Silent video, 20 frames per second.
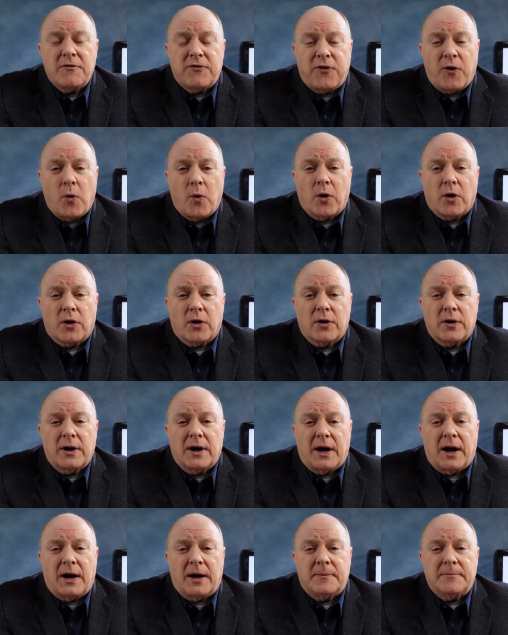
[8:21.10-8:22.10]
for
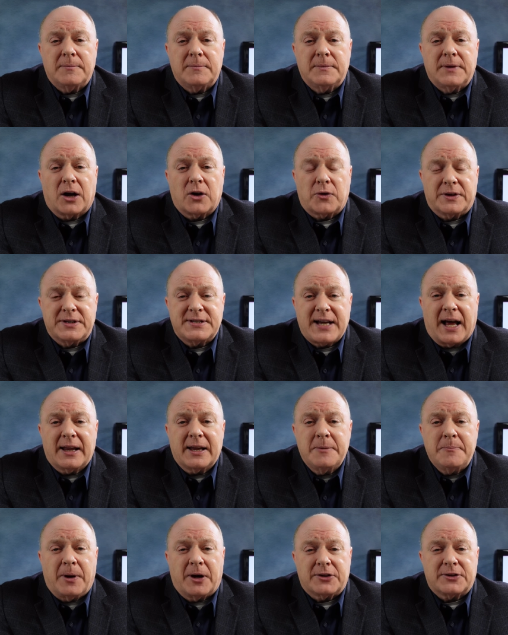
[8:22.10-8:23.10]
um, not only
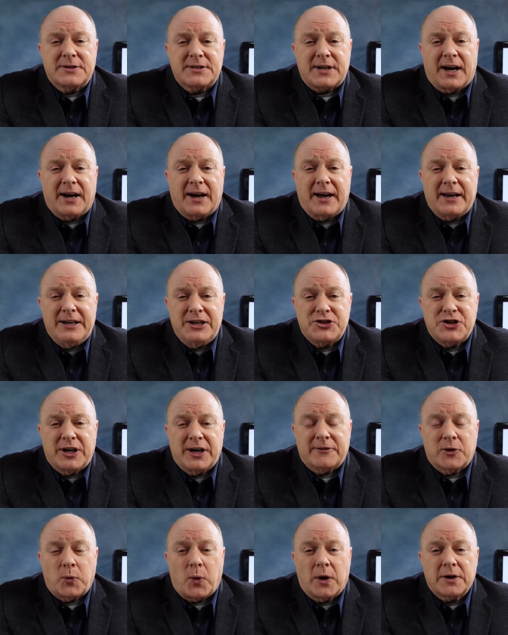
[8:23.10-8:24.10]
Sally, but uh, each and
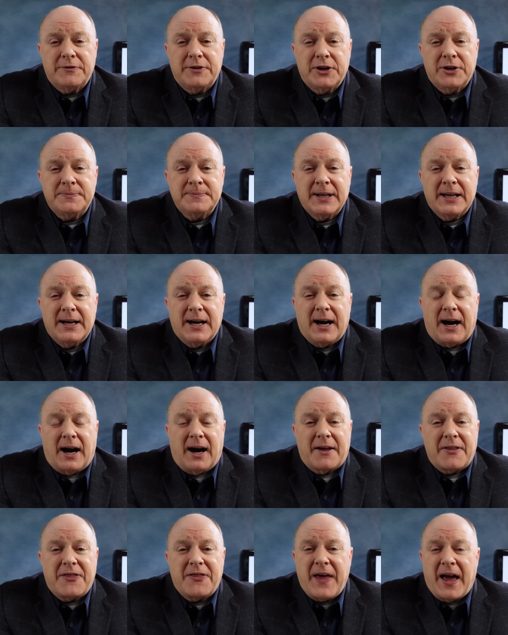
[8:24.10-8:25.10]
every one of you.
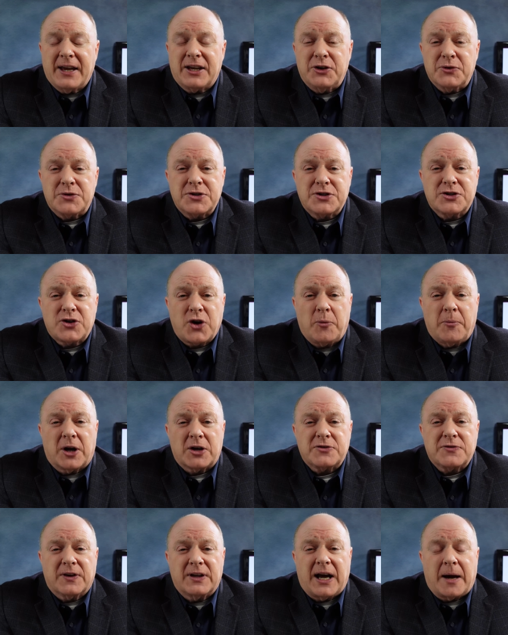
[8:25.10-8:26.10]
Uh, thank you so
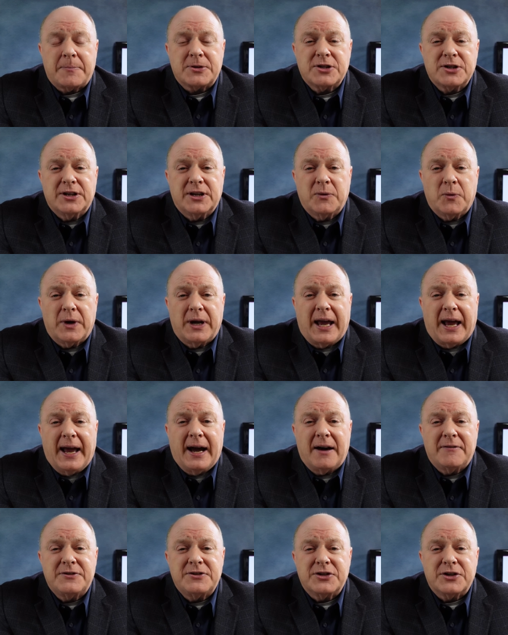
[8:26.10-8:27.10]
much for the opportunity we
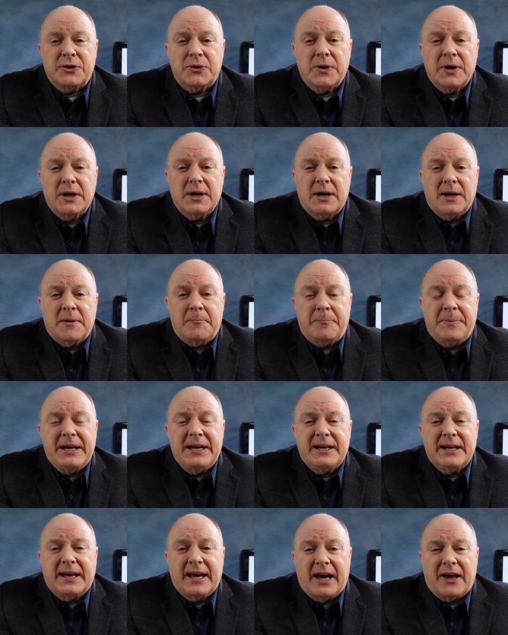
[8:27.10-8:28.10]
have to
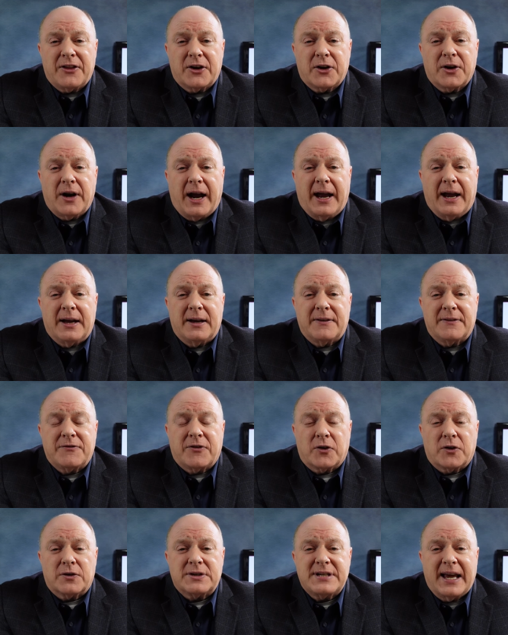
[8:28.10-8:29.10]
be together and
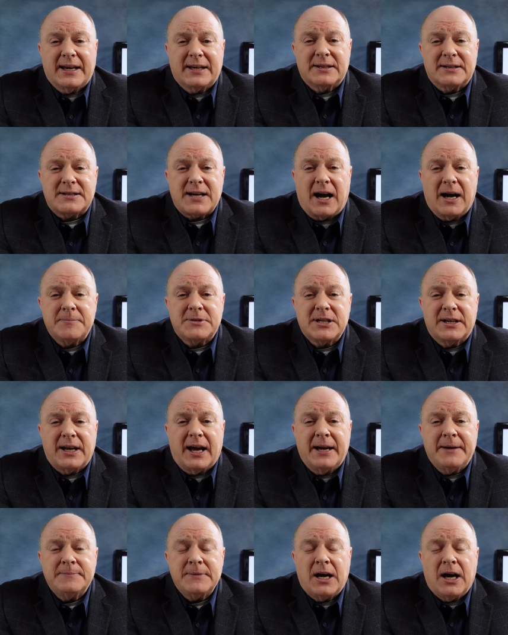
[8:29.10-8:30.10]
for taking the time
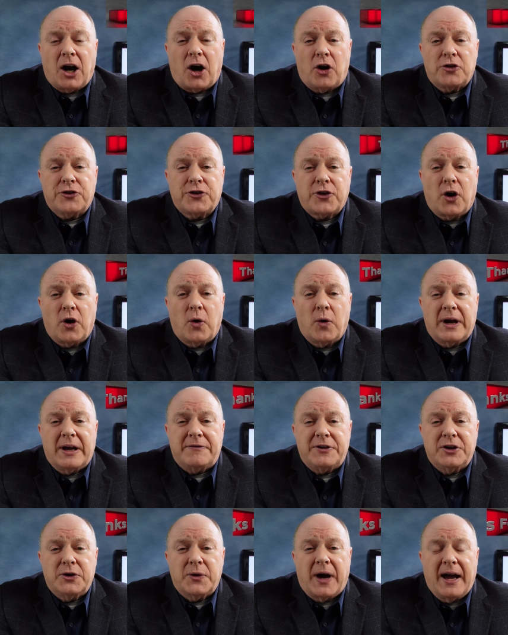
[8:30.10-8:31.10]
today. Also,
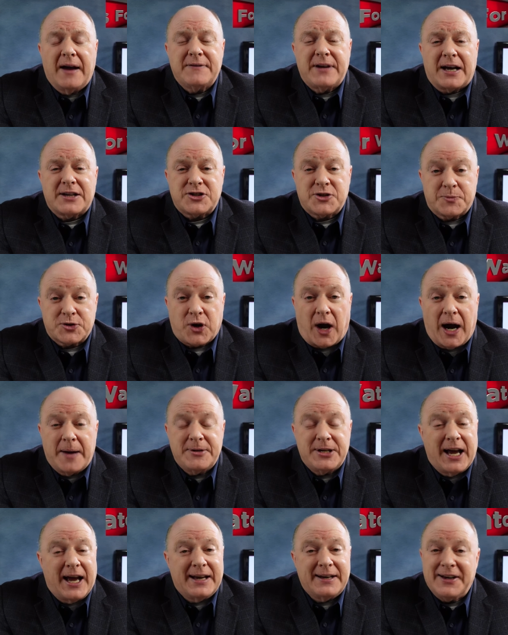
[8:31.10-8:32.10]
if you have not
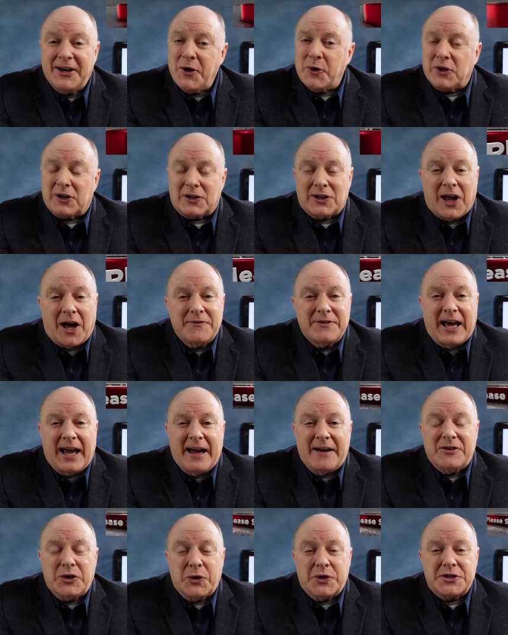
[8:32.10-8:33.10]
subscribed yet, love to
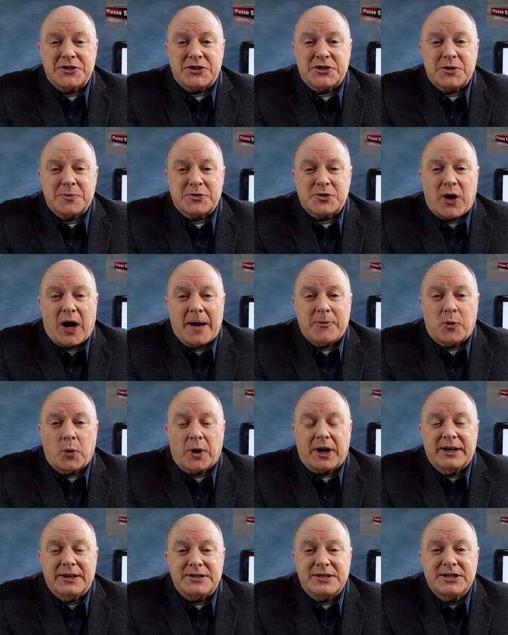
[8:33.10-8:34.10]
have you as a subscriber. We're
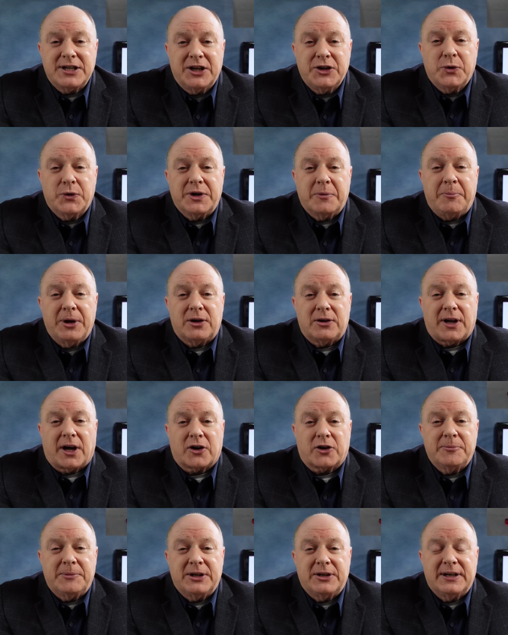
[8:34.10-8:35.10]
continuing to build our
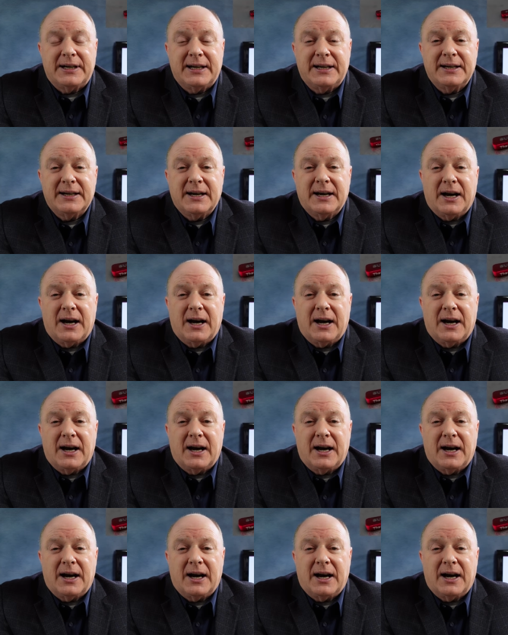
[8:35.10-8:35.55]
community